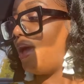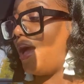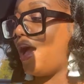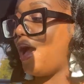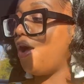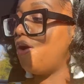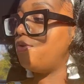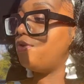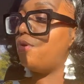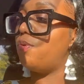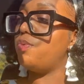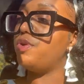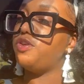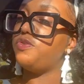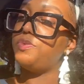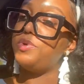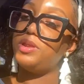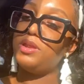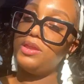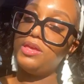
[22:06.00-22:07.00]
I don't know which
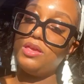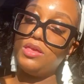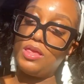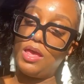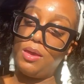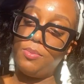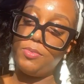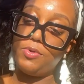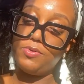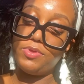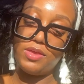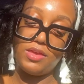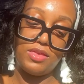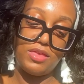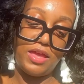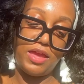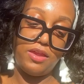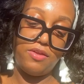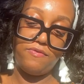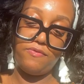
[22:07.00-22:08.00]
one of these I'm most
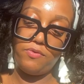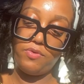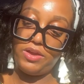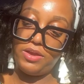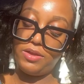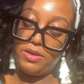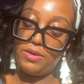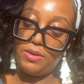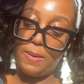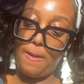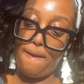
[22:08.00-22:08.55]
excited for.